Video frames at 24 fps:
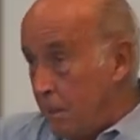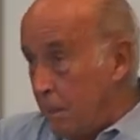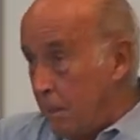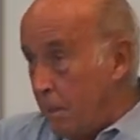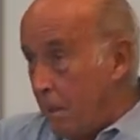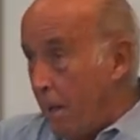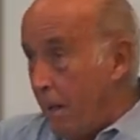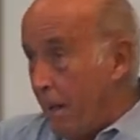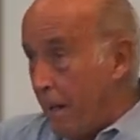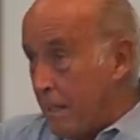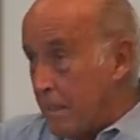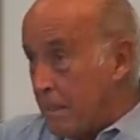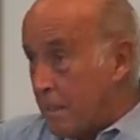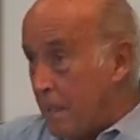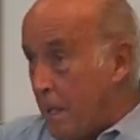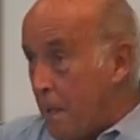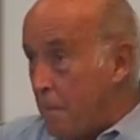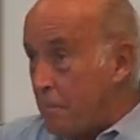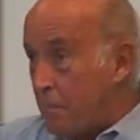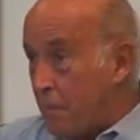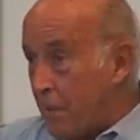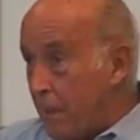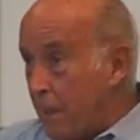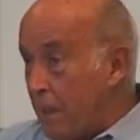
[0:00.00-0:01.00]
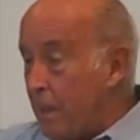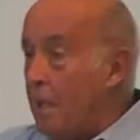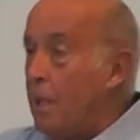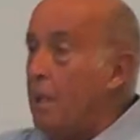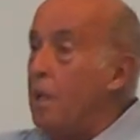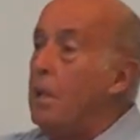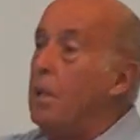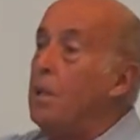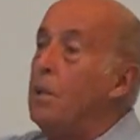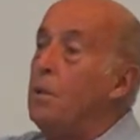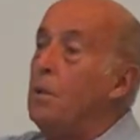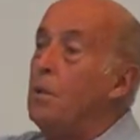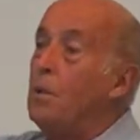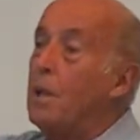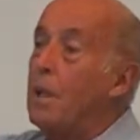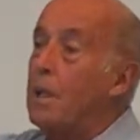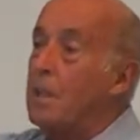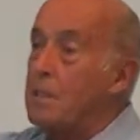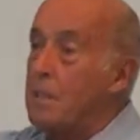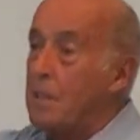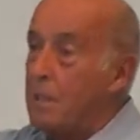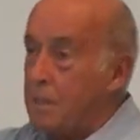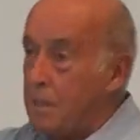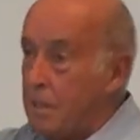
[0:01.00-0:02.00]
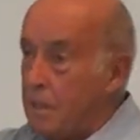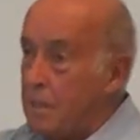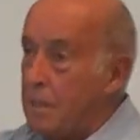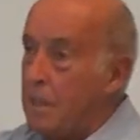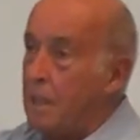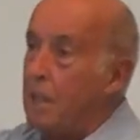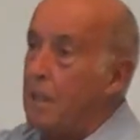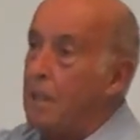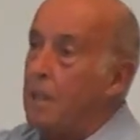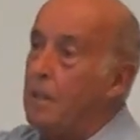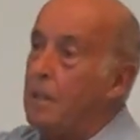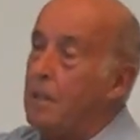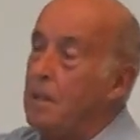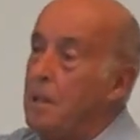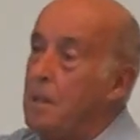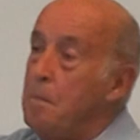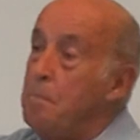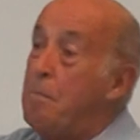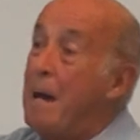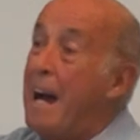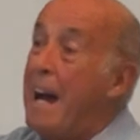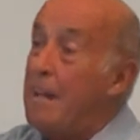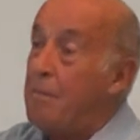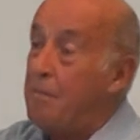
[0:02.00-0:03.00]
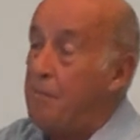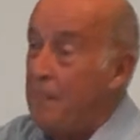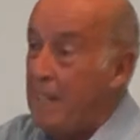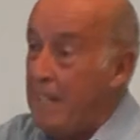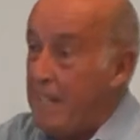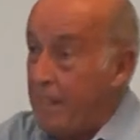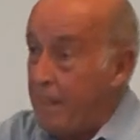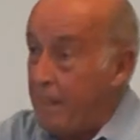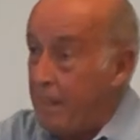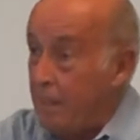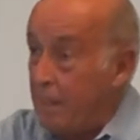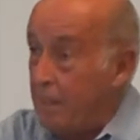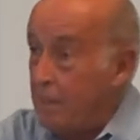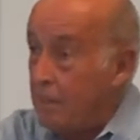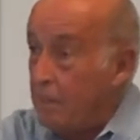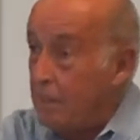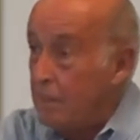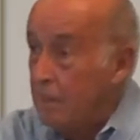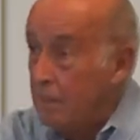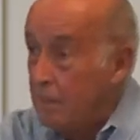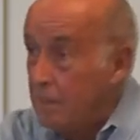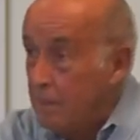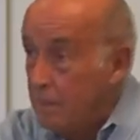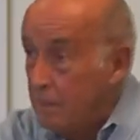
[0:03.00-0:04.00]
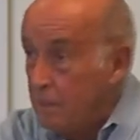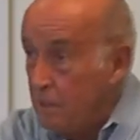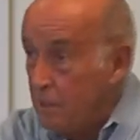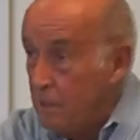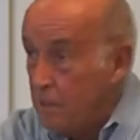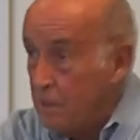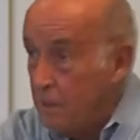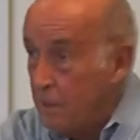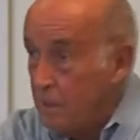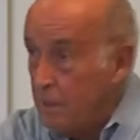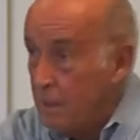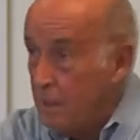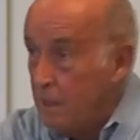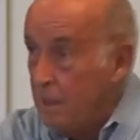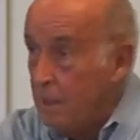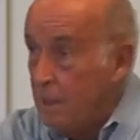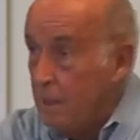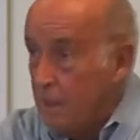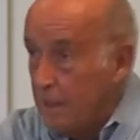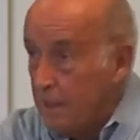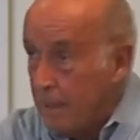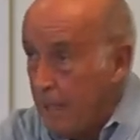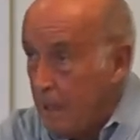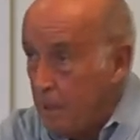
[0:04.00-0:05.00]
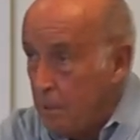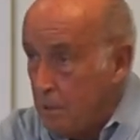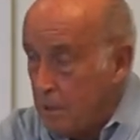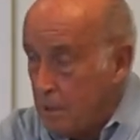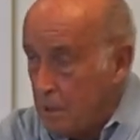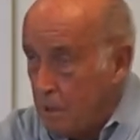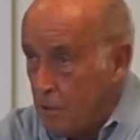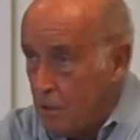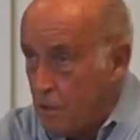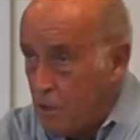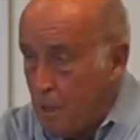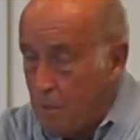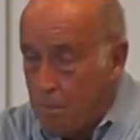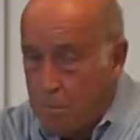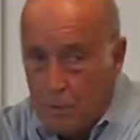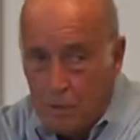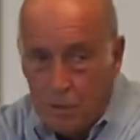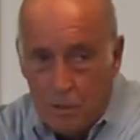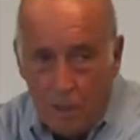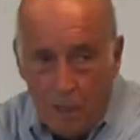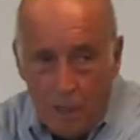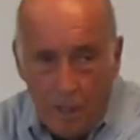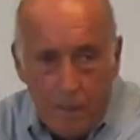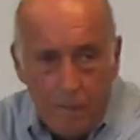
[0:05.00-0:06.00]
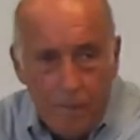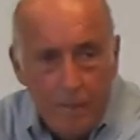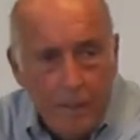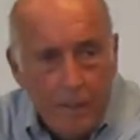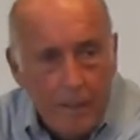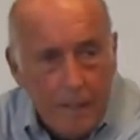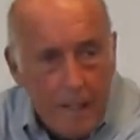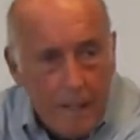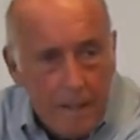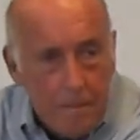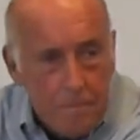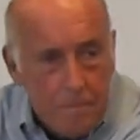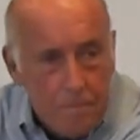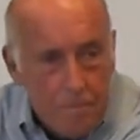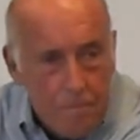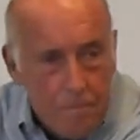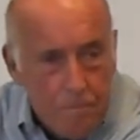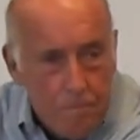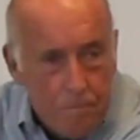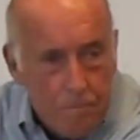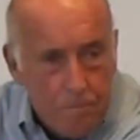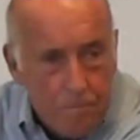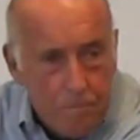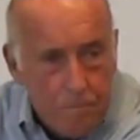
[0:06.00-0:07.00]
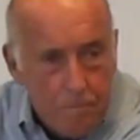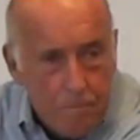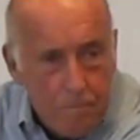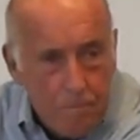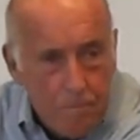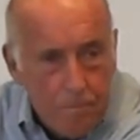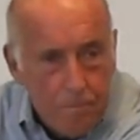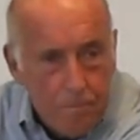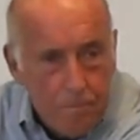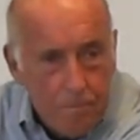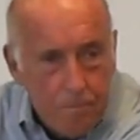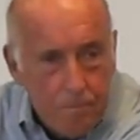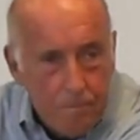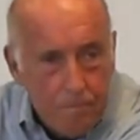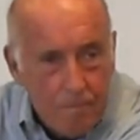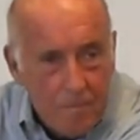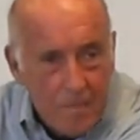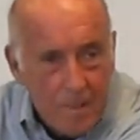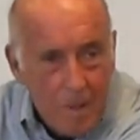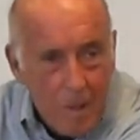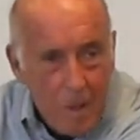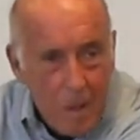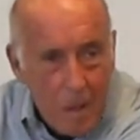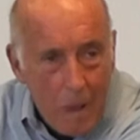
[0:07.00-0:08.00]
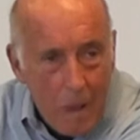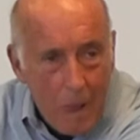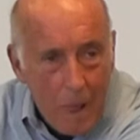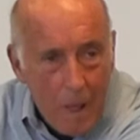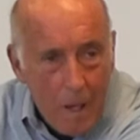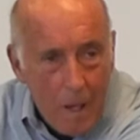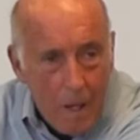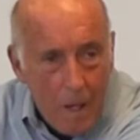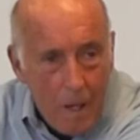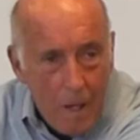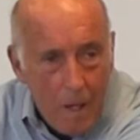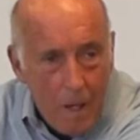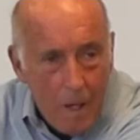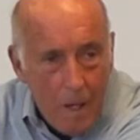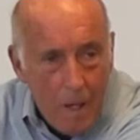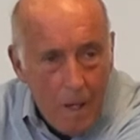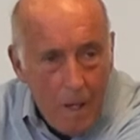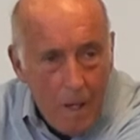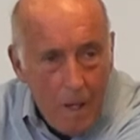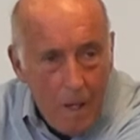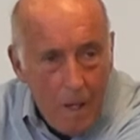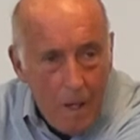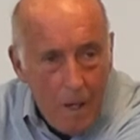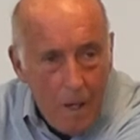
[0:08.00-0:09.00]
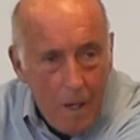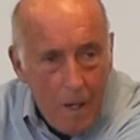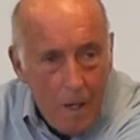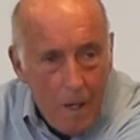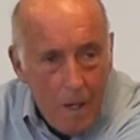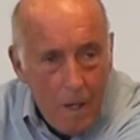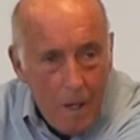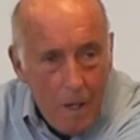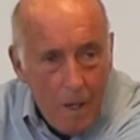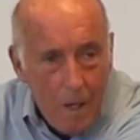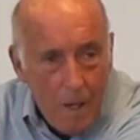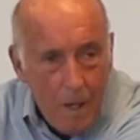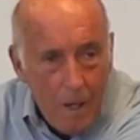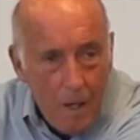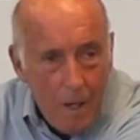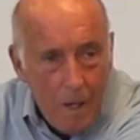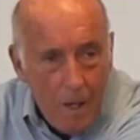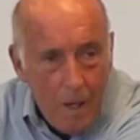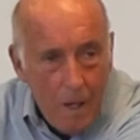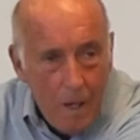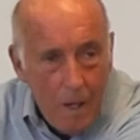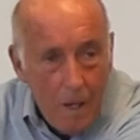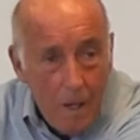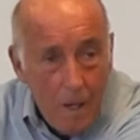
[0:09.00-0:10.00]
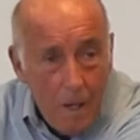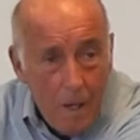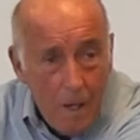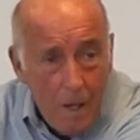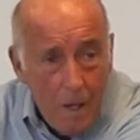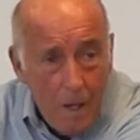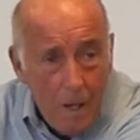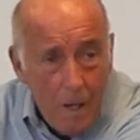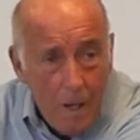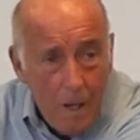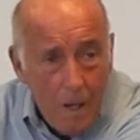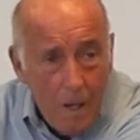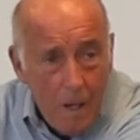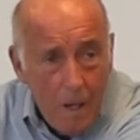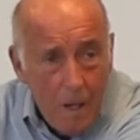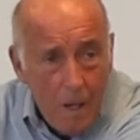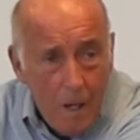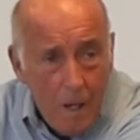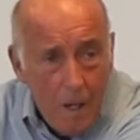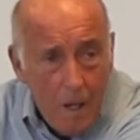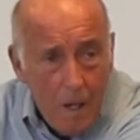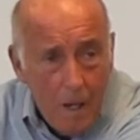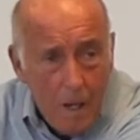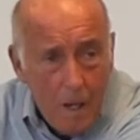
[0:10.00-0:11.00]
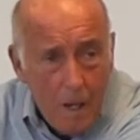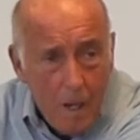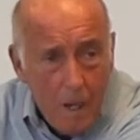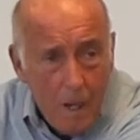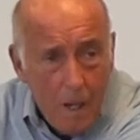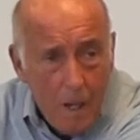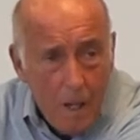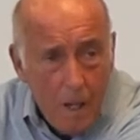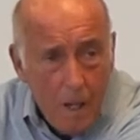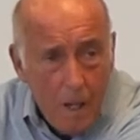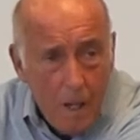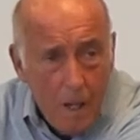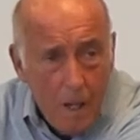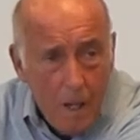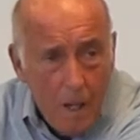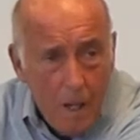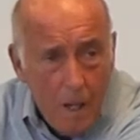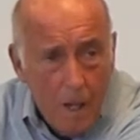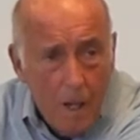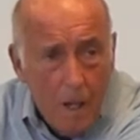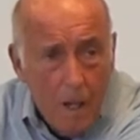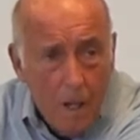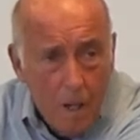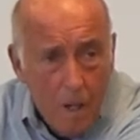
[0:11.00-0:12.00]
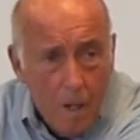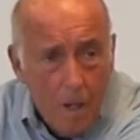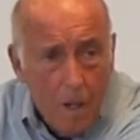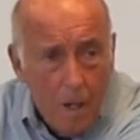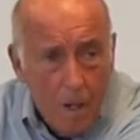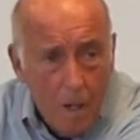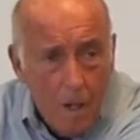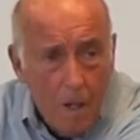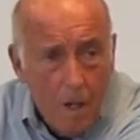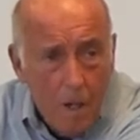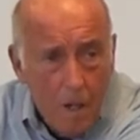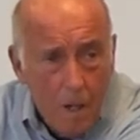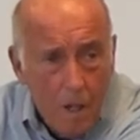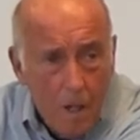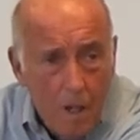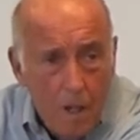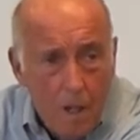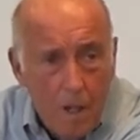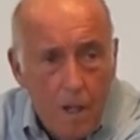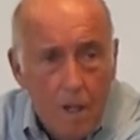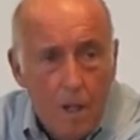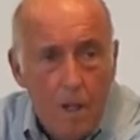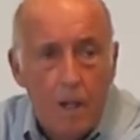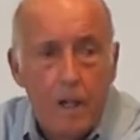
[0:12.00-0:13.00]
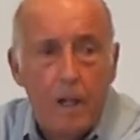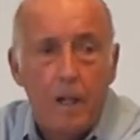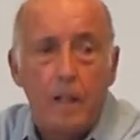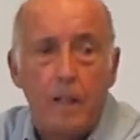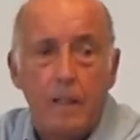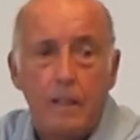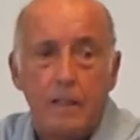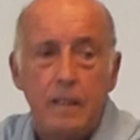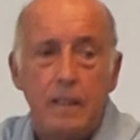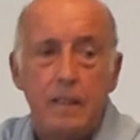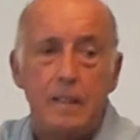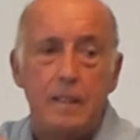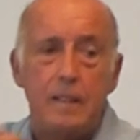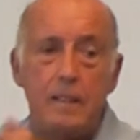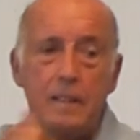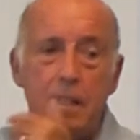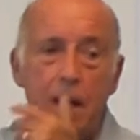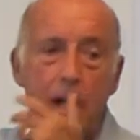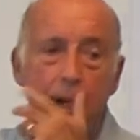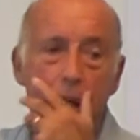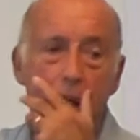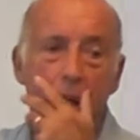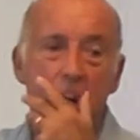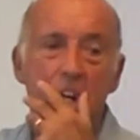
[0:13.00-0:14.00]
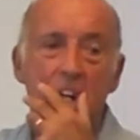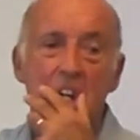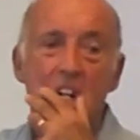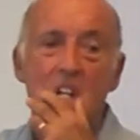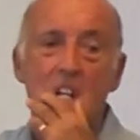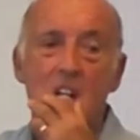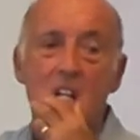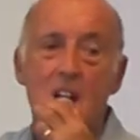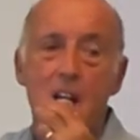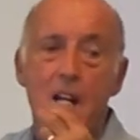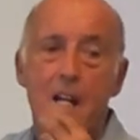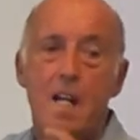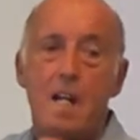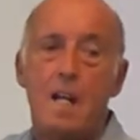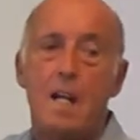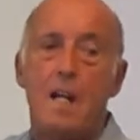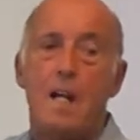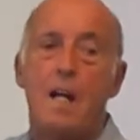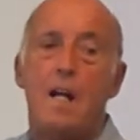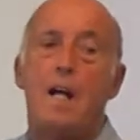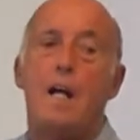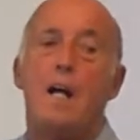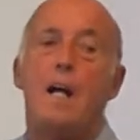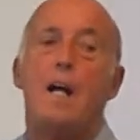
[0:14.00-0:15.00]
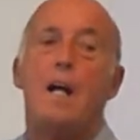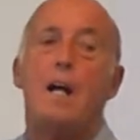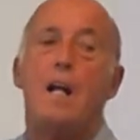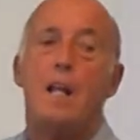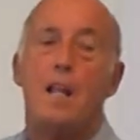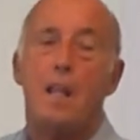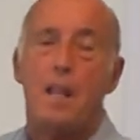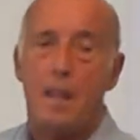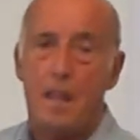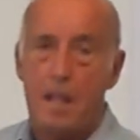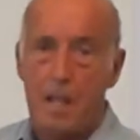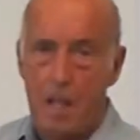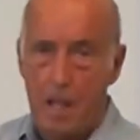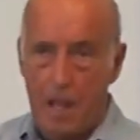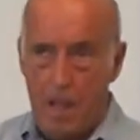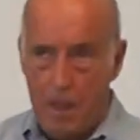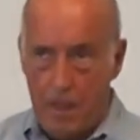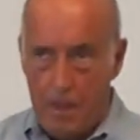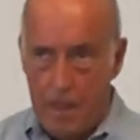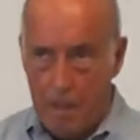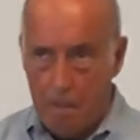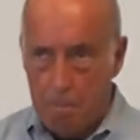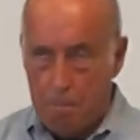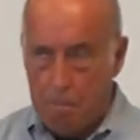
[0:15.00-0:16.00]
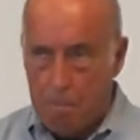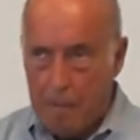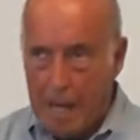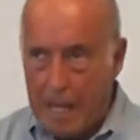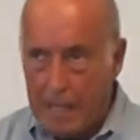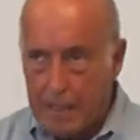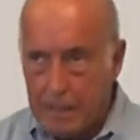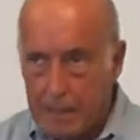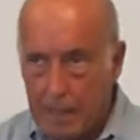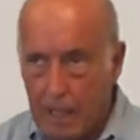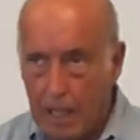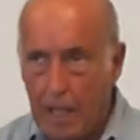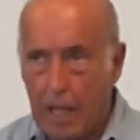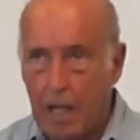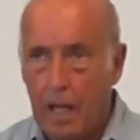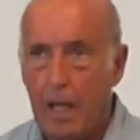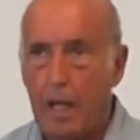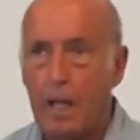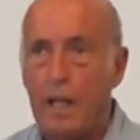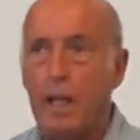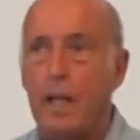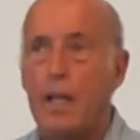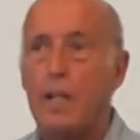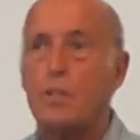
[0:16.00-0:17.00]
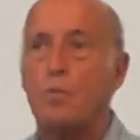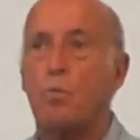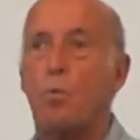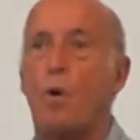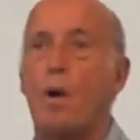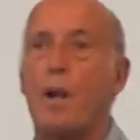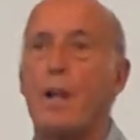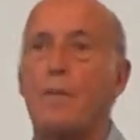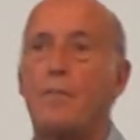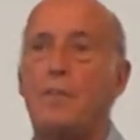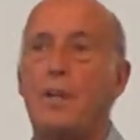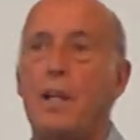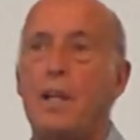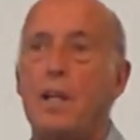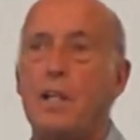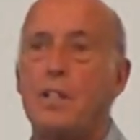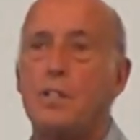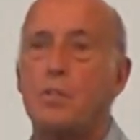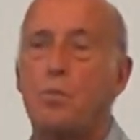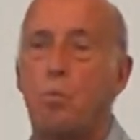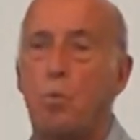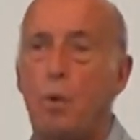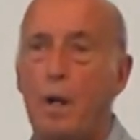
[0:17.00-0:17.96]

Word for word: God as comfort, you are uh, in bad faith, using the language of Jean Paul Sartre. Ken? No, I was just wondering, because Jung talks about the quaternary and the mandala and four, you know, all sort of symbolizing some kind of structure. Yeah. yeah I, just, I, don't know if that The mandala is one of his